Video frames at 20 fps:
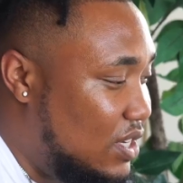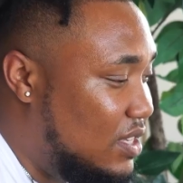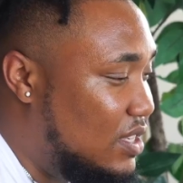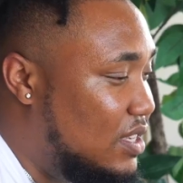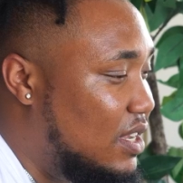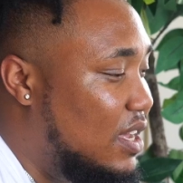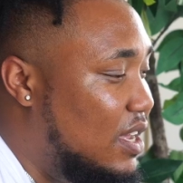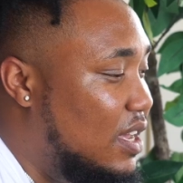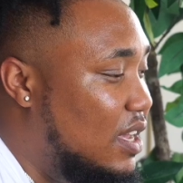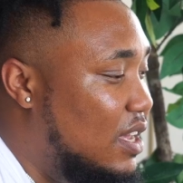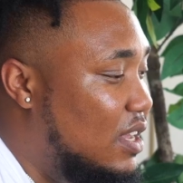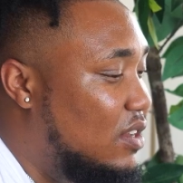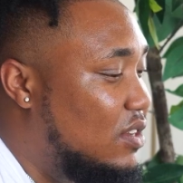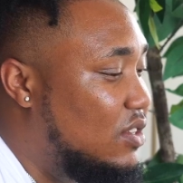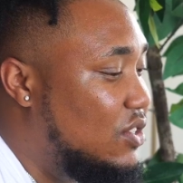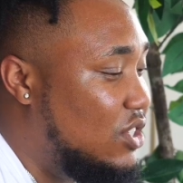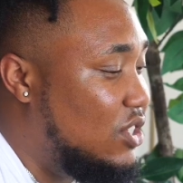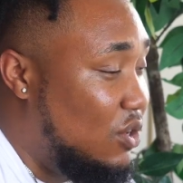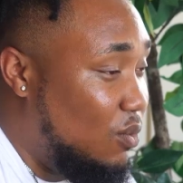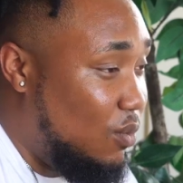said
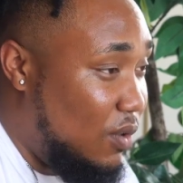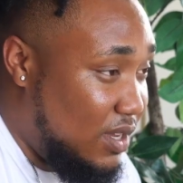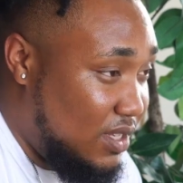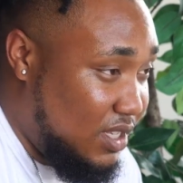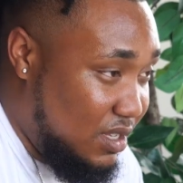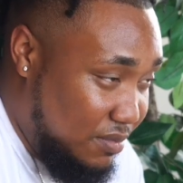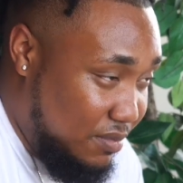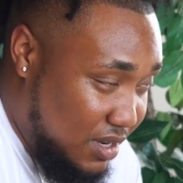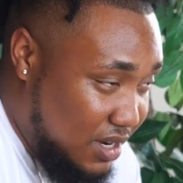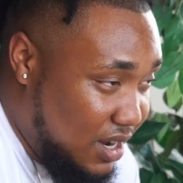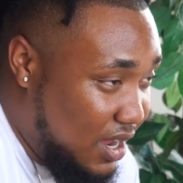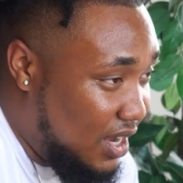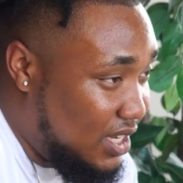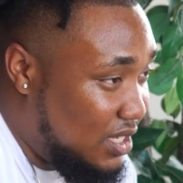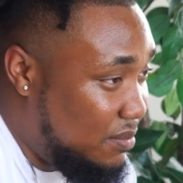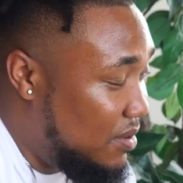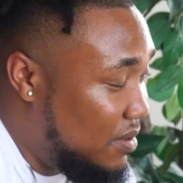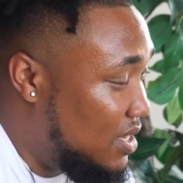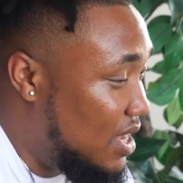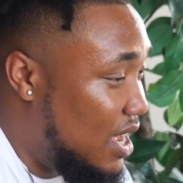she wants to be in
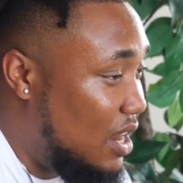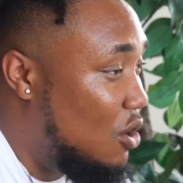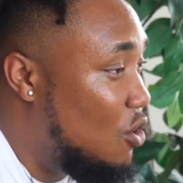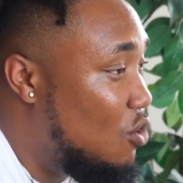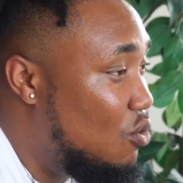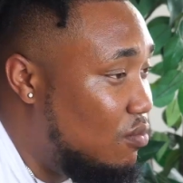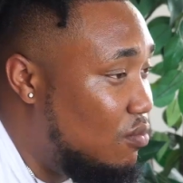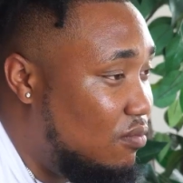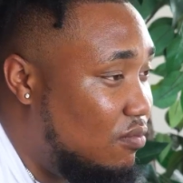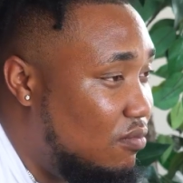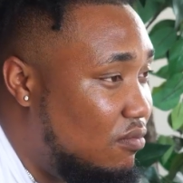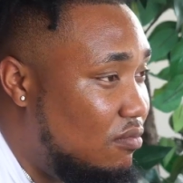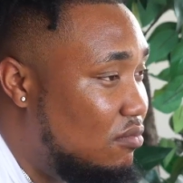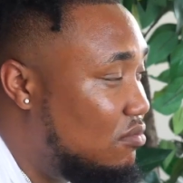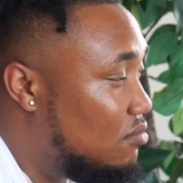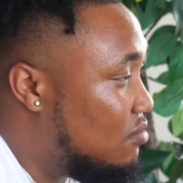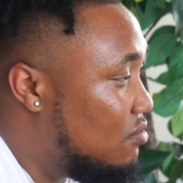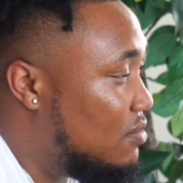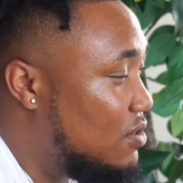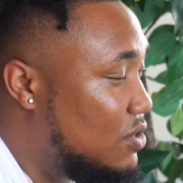hospice at home.
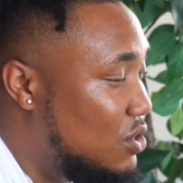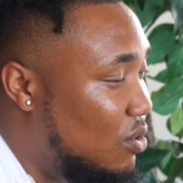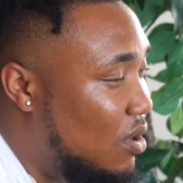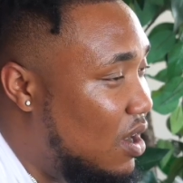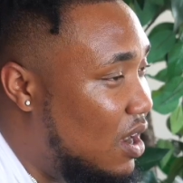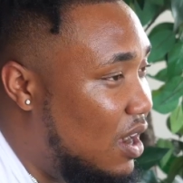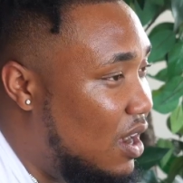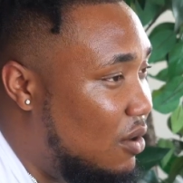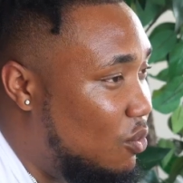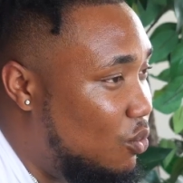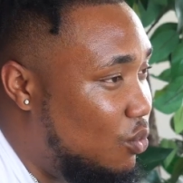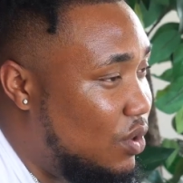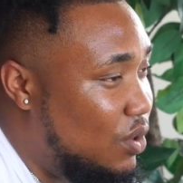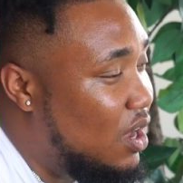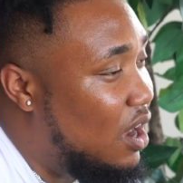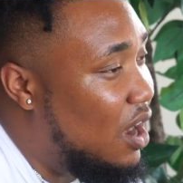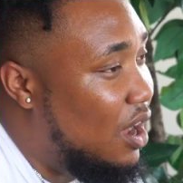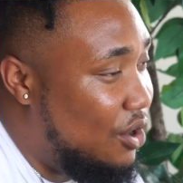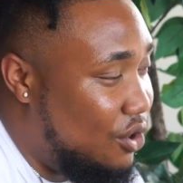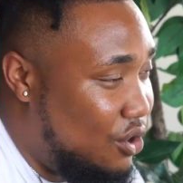So we
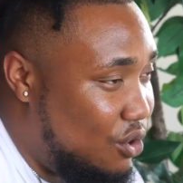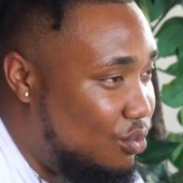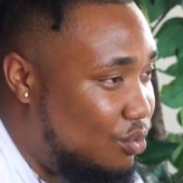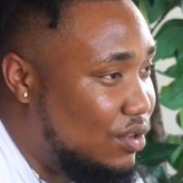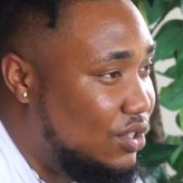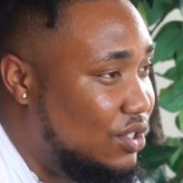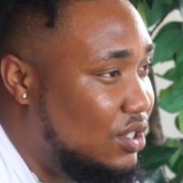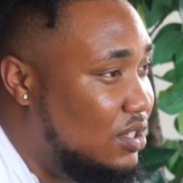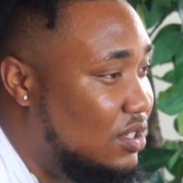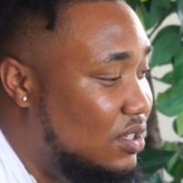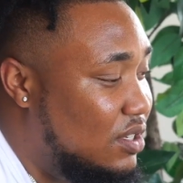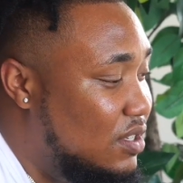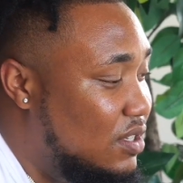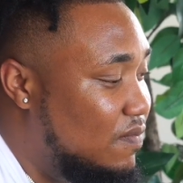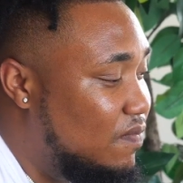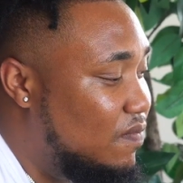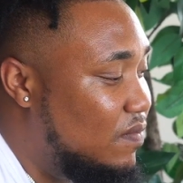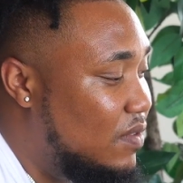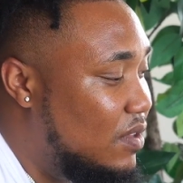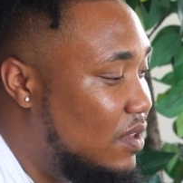honored her wishes.
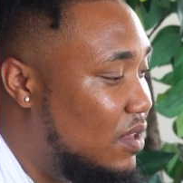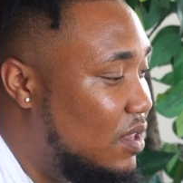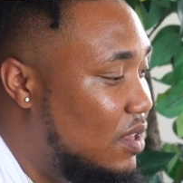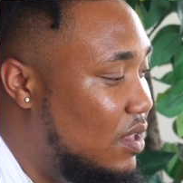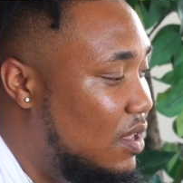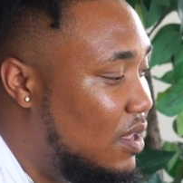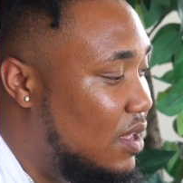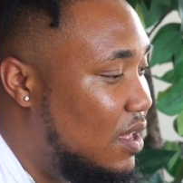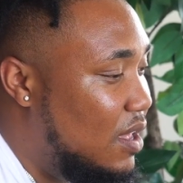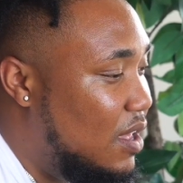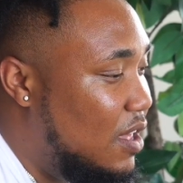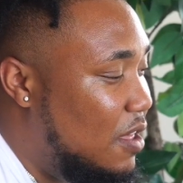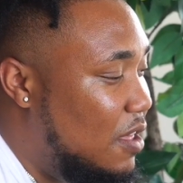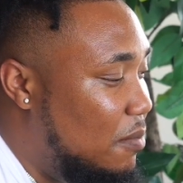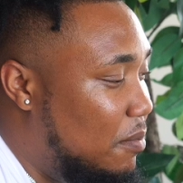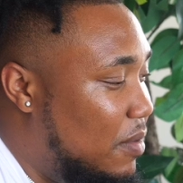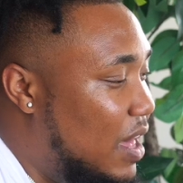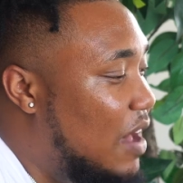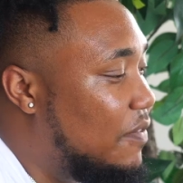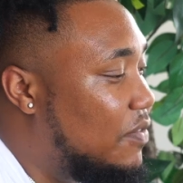
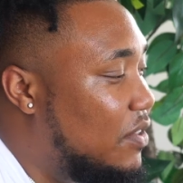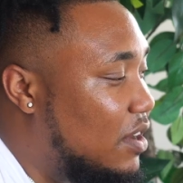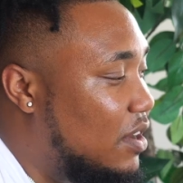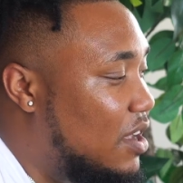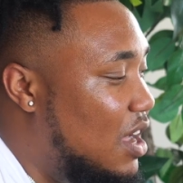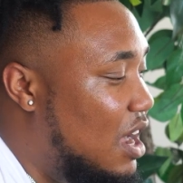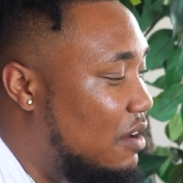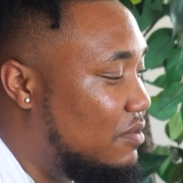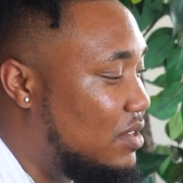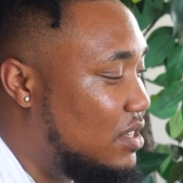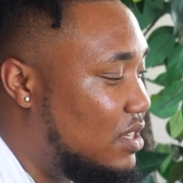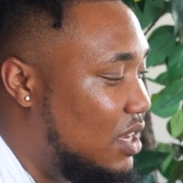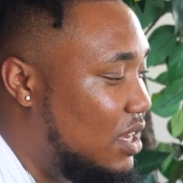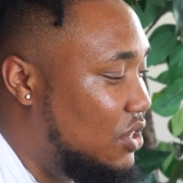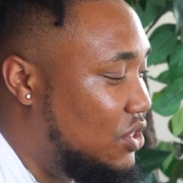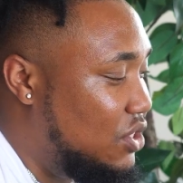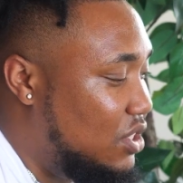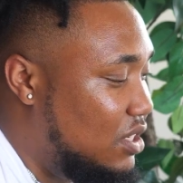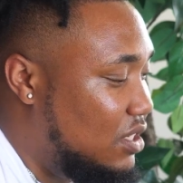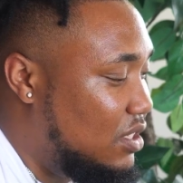After the
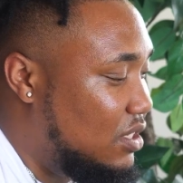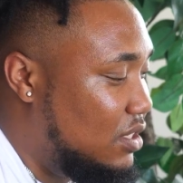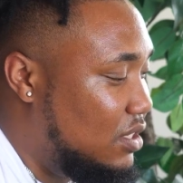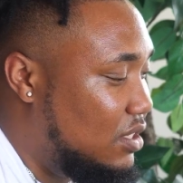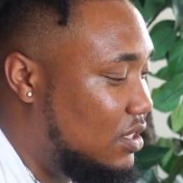conversation,